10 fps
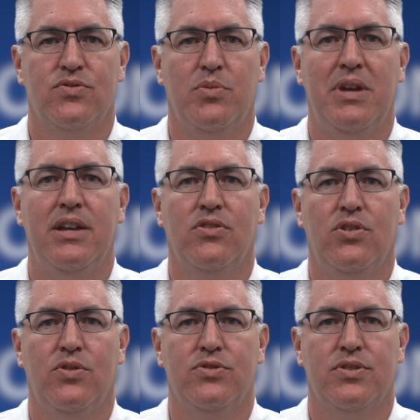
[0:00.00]
remain
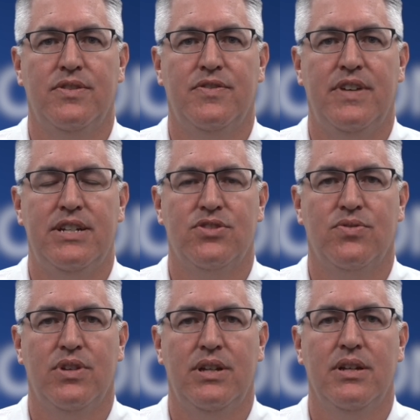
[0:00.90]
closed during Phase
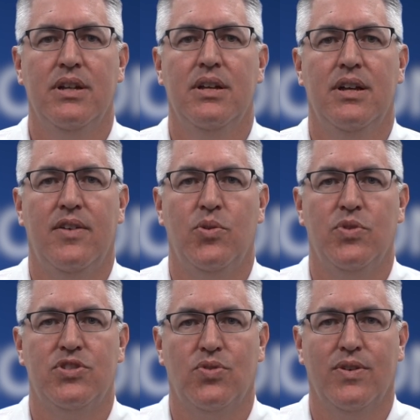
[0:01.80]
3 of the
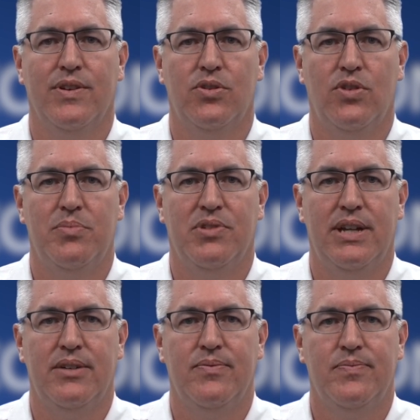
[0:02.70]
Restore Illinois Plan.